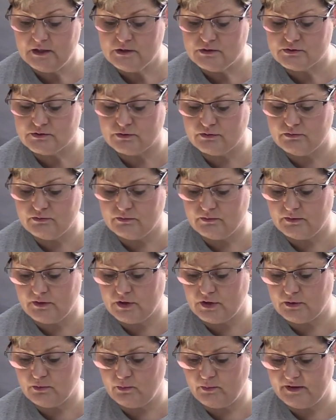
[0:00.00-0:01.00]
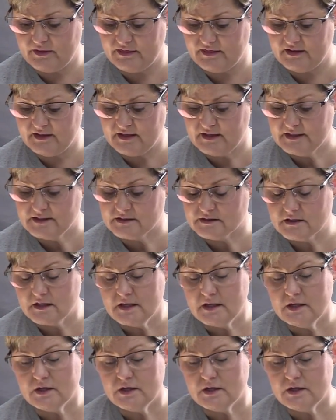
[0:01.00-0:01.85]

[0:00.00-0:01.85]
So, with this,